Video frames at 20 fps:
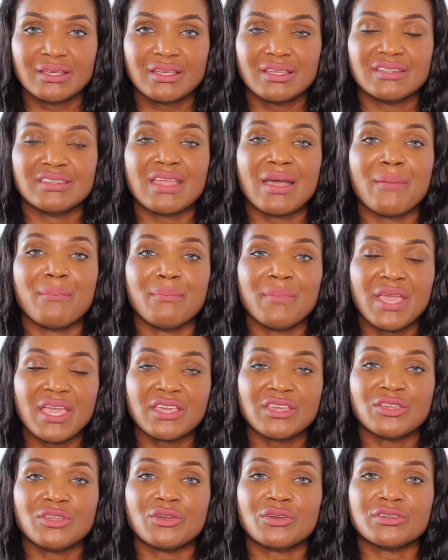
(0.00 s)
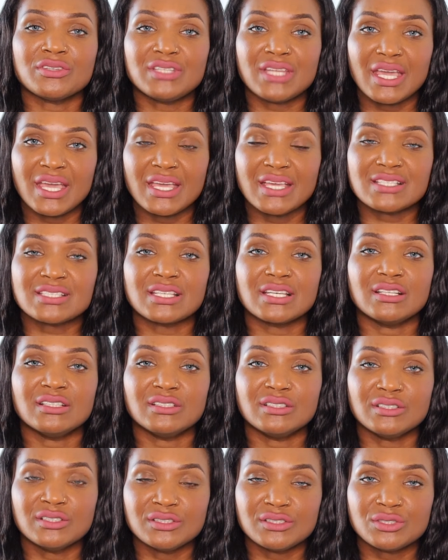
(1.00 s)
that make your days a
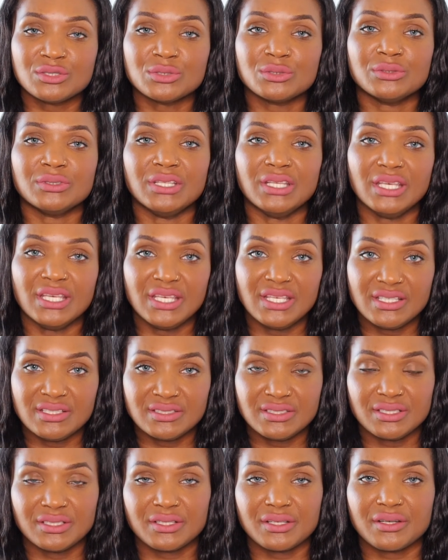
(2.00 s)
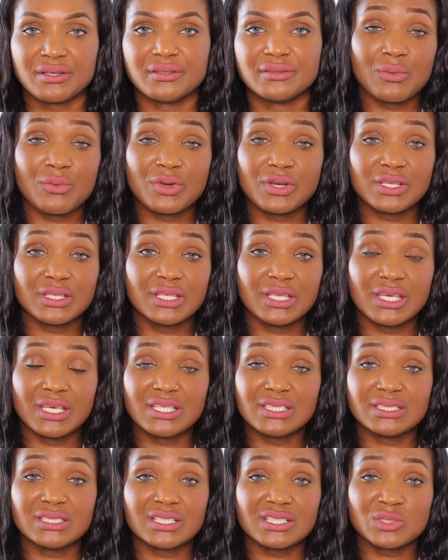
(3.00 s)
little easier. One of the
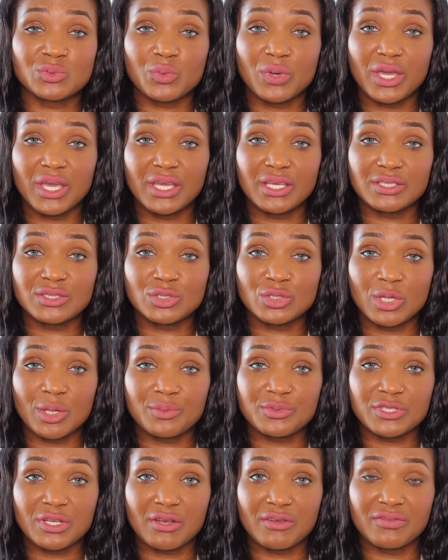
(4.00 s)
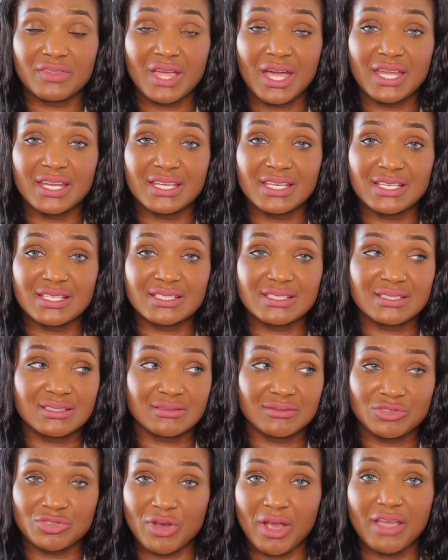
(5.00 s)
easiest way to observe that is
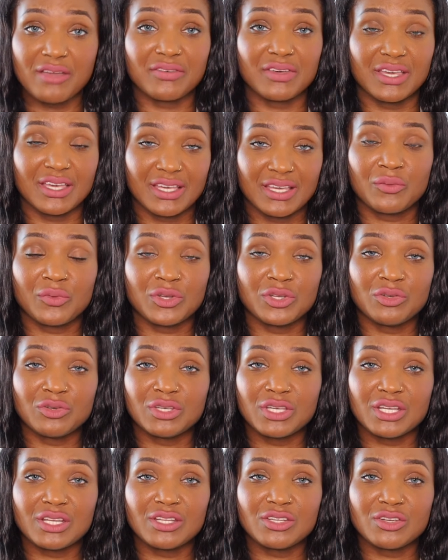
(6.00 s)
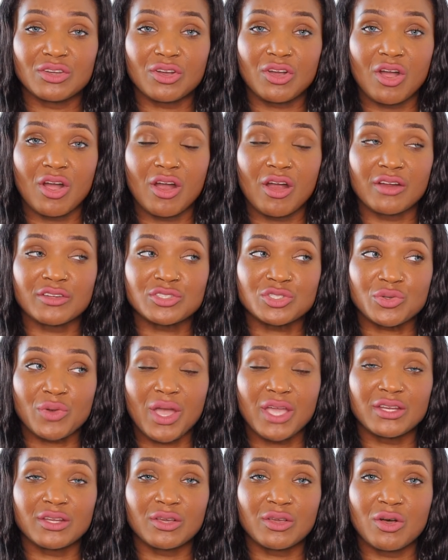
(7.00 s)
driving. When you get in your car,
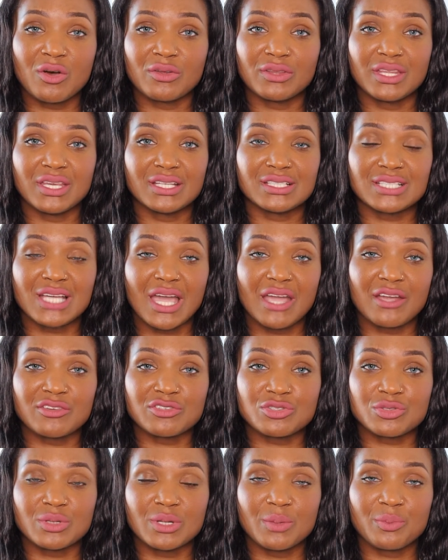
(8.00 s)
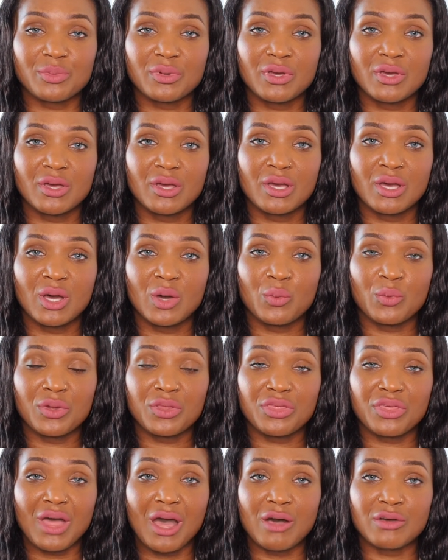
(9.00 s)
try to go the entire trip
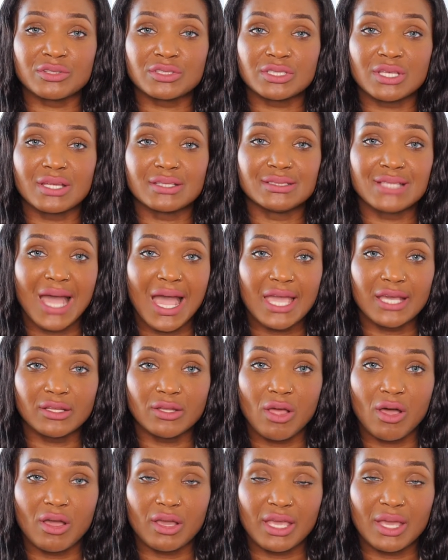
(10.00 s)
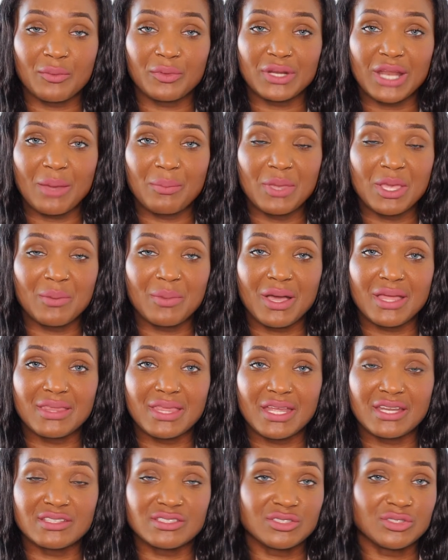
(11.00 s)
without dialogue. And what I mean by
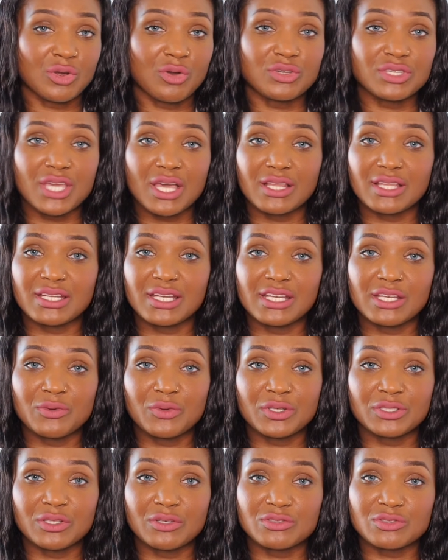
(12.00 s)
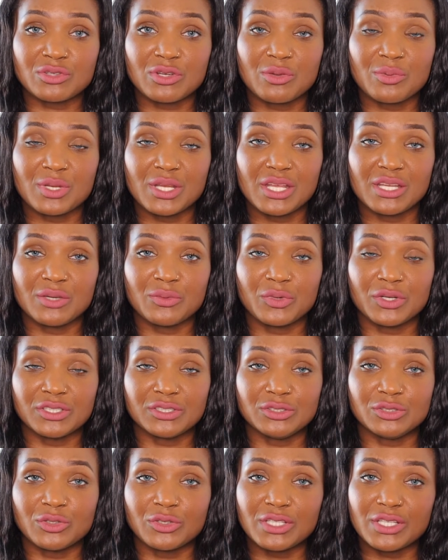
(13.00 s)
that is don't yell at anyone, don't scream at
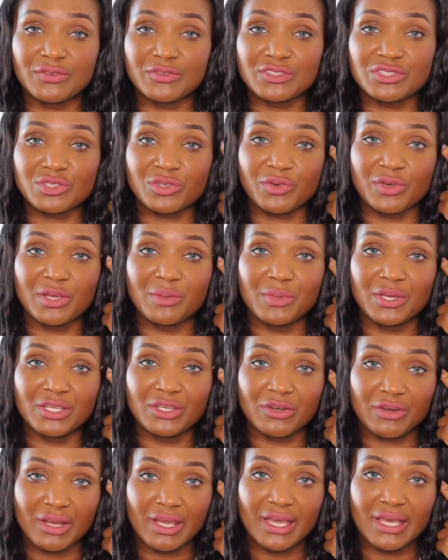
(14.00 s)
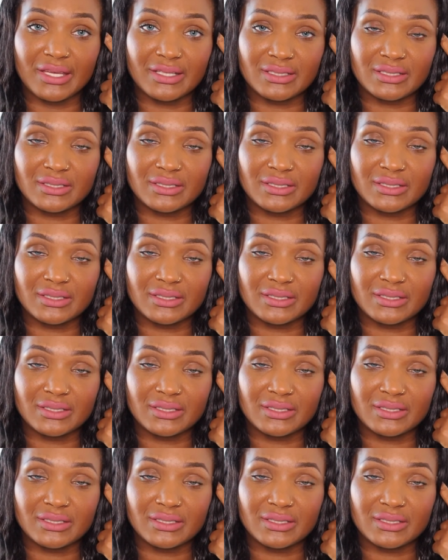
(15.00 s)
anyone, don't even scream in your head,